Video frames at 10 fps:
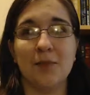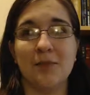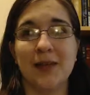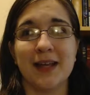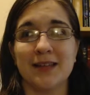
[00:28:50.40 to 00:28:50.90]

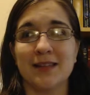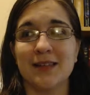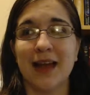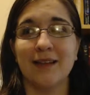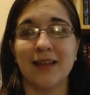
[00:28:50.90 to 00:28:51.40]
because
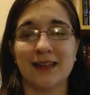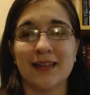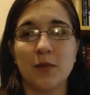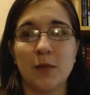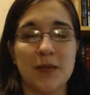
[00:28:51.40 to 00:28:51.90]
that's
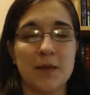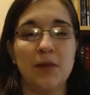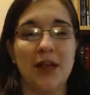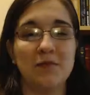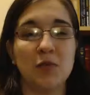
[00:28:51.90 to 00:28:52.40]
how the
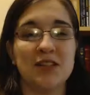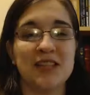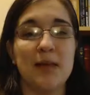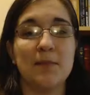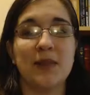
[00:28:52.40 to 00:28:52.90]
people have more
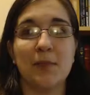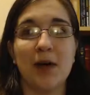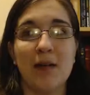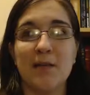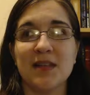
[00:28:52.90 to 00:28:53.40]
say. But the
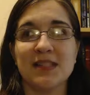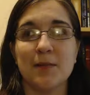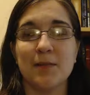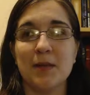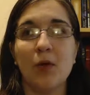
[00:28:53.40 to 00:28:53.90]
problem is
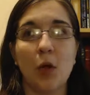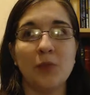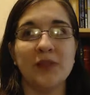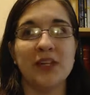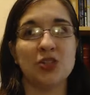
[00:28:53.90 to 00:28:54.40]
that people
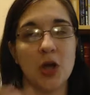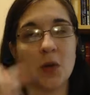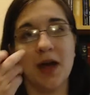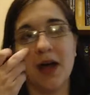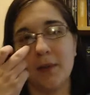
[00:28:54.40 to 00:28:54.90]
only
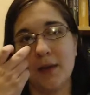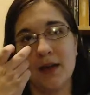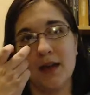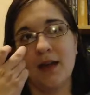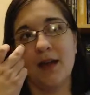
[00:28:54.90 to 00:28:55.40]
show up.
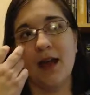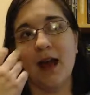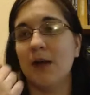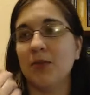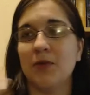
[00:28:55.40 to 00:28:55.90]

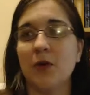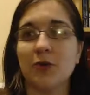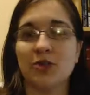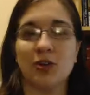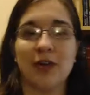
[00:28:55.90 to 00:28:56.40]
The
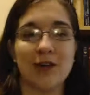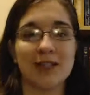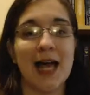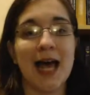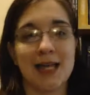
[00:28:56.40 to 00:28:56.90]
voter turnout
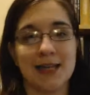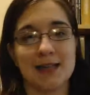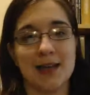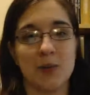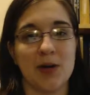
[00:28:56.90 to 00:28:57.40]
is
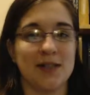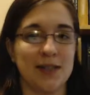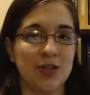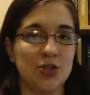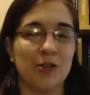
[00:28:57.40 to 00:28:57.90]
highest in a
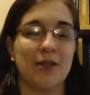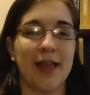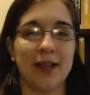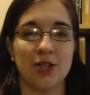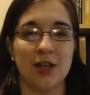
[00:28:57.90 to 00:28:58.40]
presidential
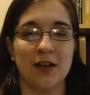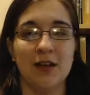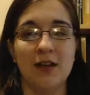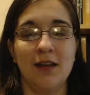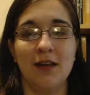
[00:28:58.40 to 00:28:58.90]
election,
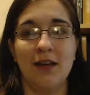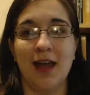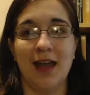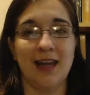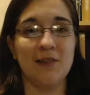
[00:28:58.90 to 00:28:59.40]

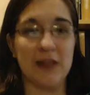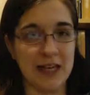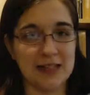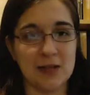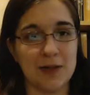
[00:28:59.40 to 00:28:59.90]
and even
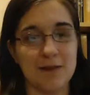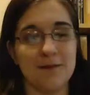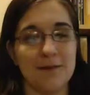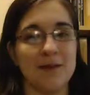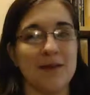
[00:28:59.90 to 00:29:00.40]
then it's only
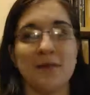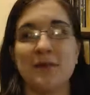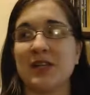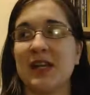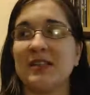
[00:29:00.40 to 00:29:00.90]

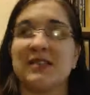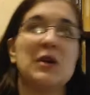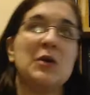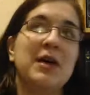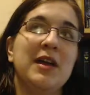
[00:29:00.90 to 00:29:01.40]
55%.
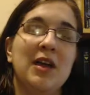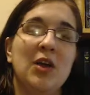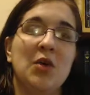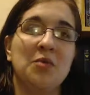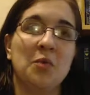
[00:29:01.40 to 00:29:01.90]
So
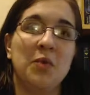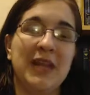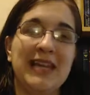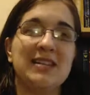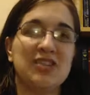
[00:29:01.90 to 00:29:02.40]
we
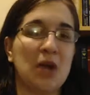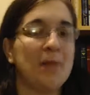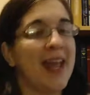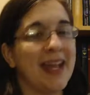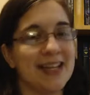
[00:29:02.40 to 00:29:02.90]
need to
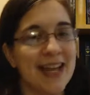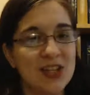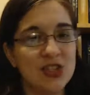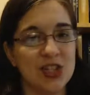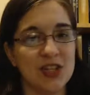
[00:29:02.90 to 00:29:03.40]
start paying
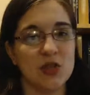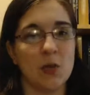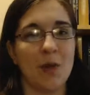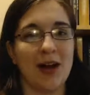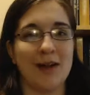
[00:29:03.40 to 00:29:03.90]
attention to what our